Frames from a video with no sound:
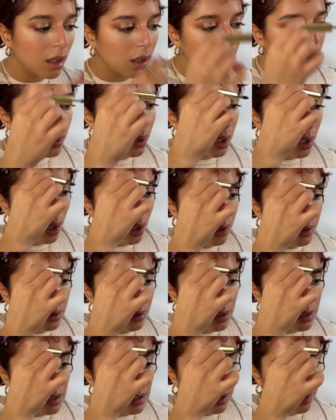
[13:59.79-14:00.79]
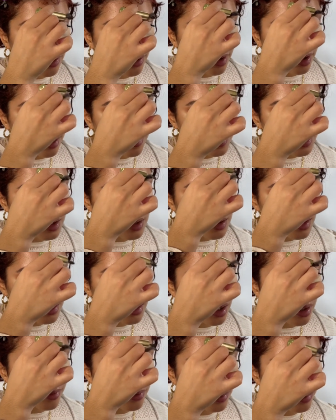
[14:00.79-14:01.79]
put on the serums and
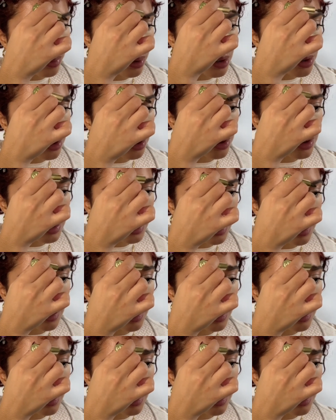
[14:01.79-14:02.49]
stuff and brush your teeth,